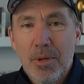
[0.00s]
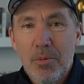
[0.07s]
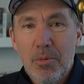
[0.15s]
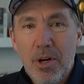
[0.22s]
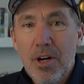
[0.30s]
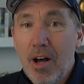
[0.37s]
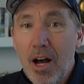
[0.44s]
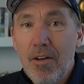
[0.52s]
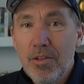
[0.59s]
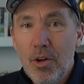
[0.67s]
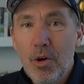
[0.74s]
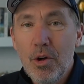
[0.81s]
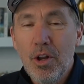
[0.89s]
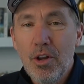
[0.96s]
we're going to
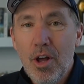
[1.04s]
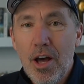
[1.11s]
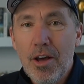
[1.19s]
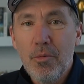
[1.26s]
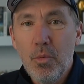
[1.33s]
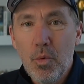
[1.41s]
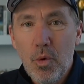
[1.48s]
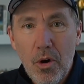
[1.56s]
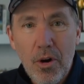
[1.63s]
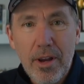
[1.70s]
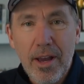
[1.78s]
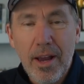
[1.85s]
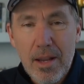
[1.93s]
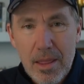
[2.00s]
offload a lot of
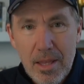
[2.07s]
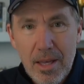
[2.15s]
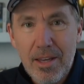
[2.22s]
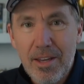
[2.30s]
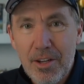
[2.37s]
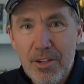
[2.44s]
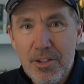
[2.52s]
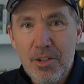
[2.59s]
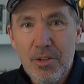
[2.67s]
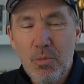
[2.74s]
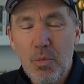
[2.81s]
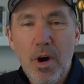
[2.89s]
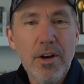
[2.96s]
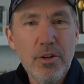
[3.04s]
work and thinking to
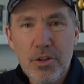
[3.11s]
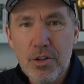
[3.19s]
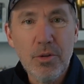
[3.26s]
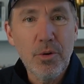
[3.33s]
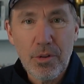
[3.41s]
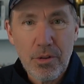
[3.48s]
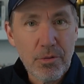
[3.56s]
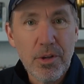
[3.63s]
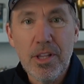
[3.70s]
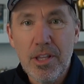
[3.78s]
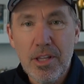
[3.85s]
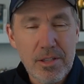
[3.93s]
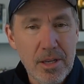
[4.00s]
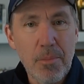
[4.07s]
one or two or three of
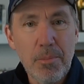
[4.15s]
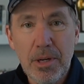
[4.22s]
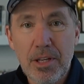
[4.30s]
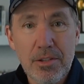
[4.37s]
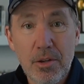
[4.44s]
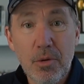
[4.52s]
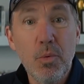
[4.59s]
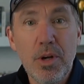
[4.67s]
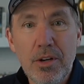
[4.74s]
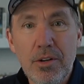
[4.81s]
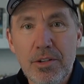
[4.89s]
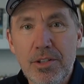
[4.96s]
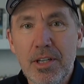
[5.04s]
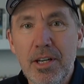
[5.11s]
these companies, the
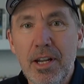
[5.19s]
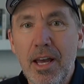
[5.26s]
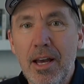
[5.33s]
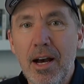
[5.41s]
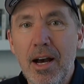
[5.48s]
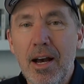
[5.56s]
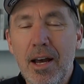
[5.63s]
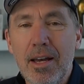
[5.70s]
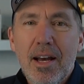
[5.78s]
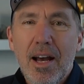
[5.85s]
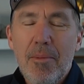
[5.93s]
winners in AI.